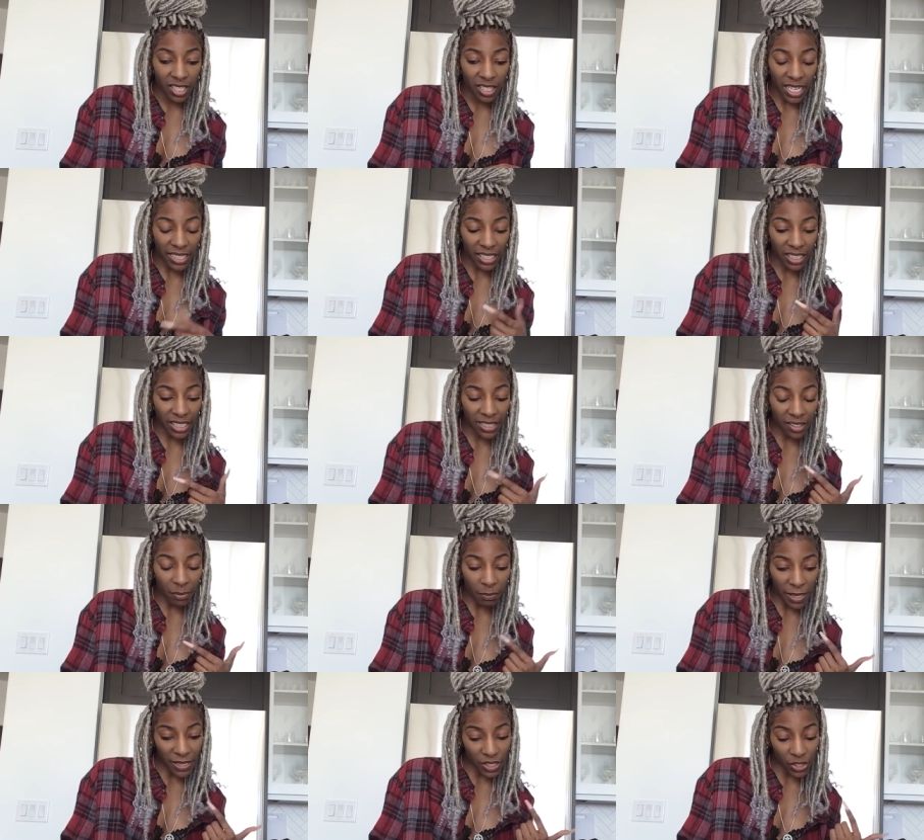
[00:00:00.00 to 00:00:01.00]
I delete the
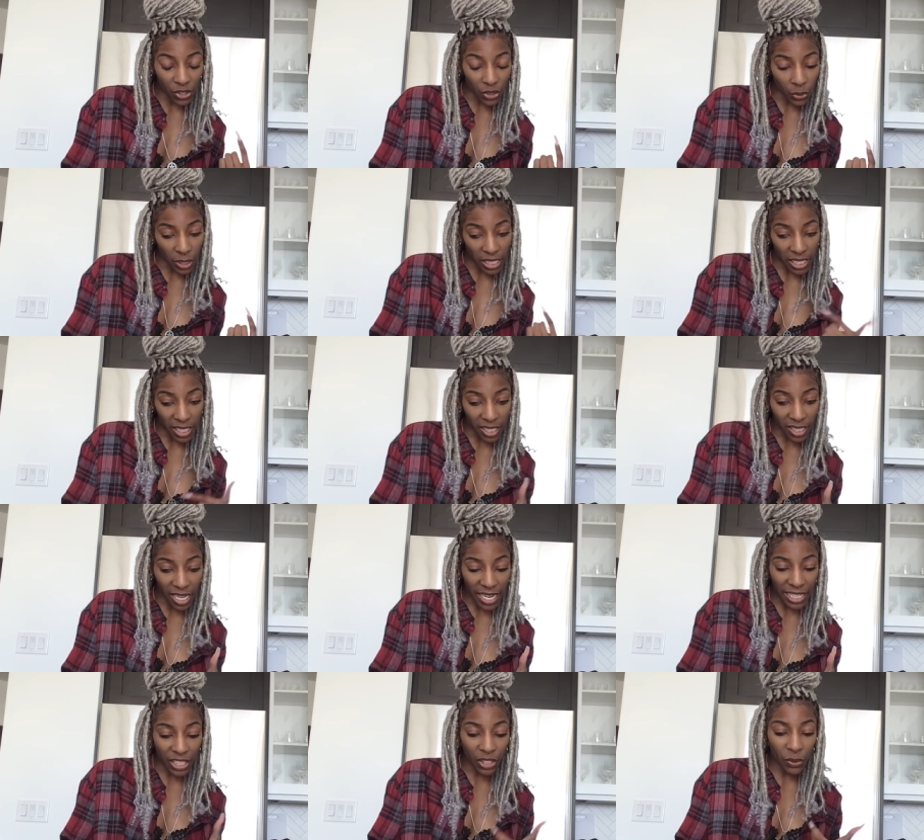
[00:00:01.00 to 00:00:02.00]
message thread.
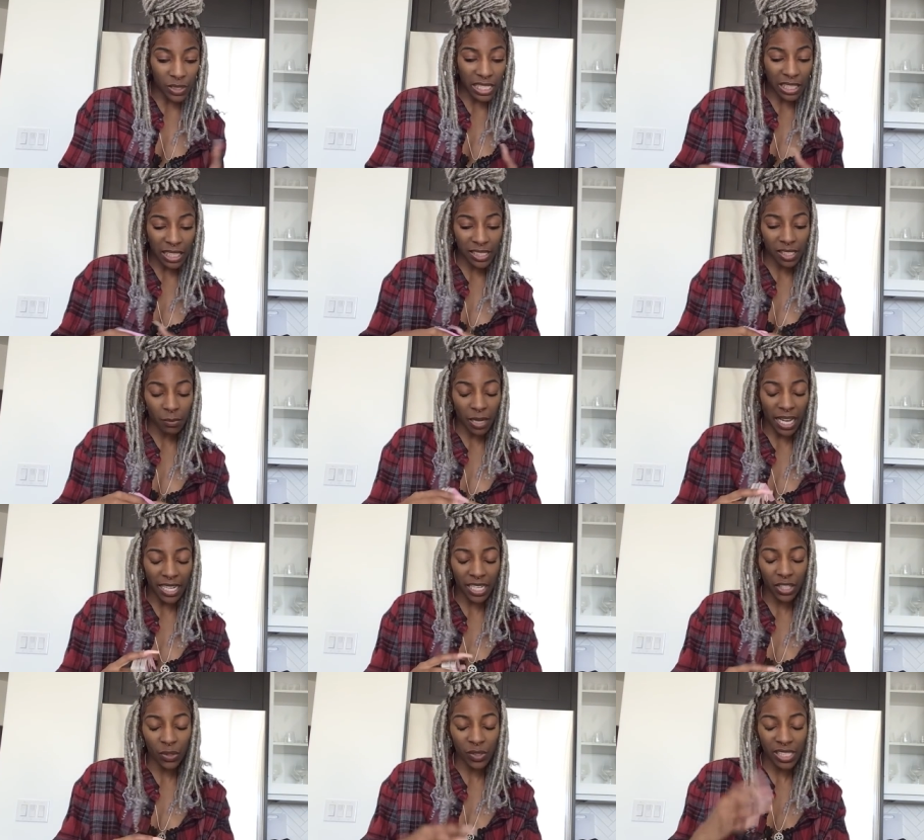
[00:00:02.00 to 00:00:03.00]
I hear you telling somebody I
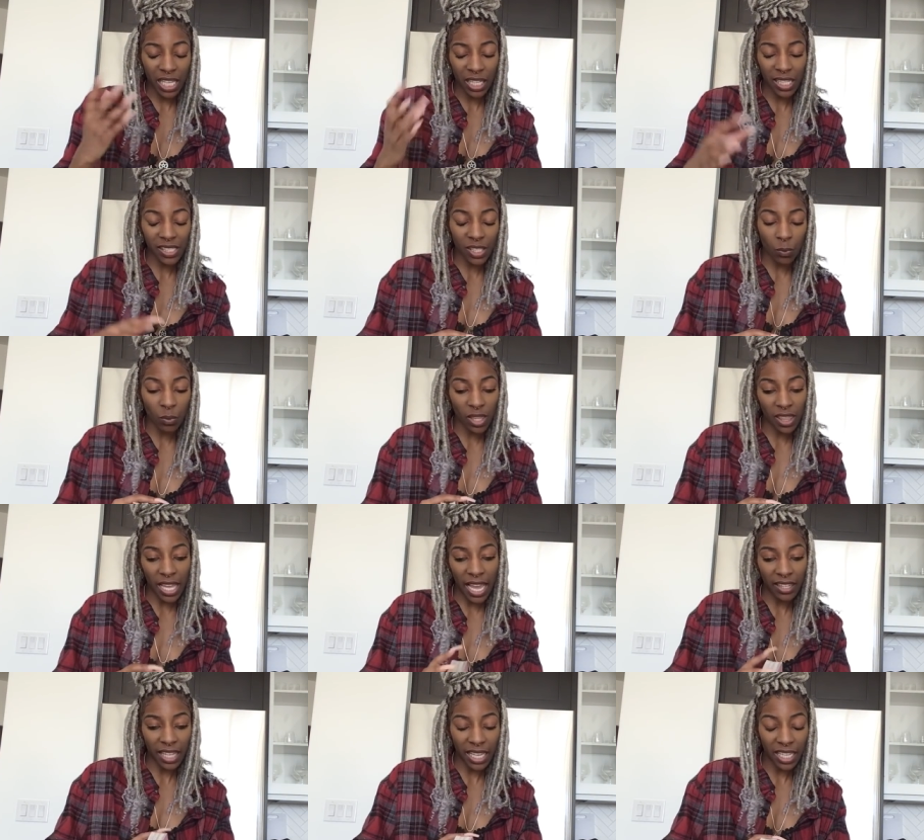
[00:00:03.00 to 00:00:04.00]
hear you telling someone
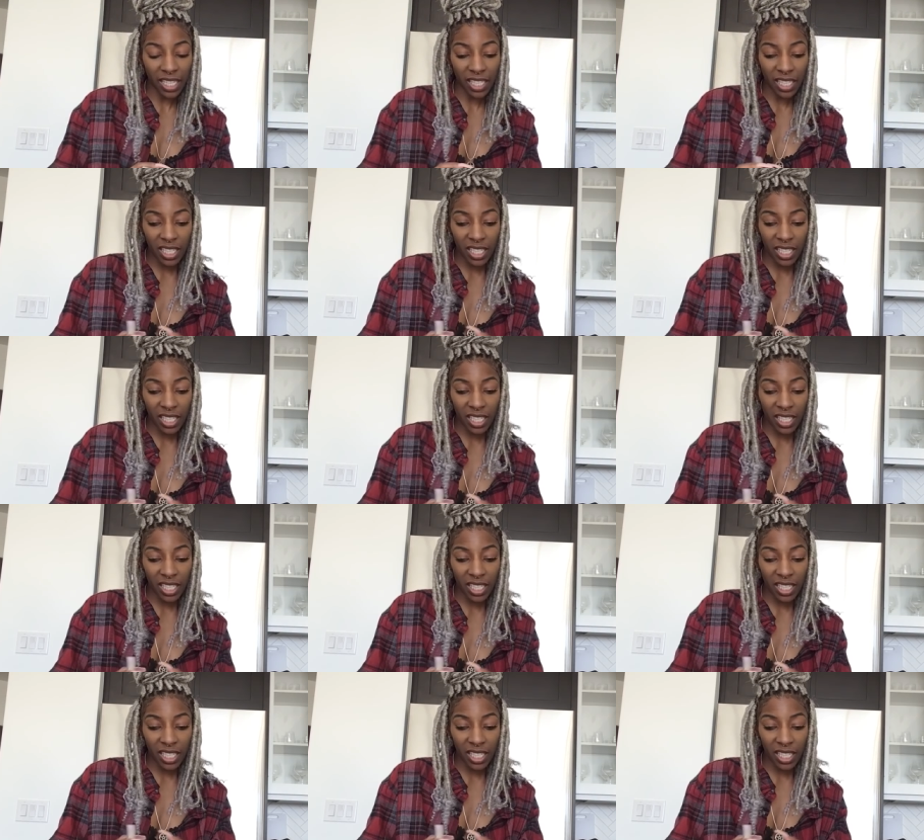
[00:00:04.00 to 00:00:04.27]
that like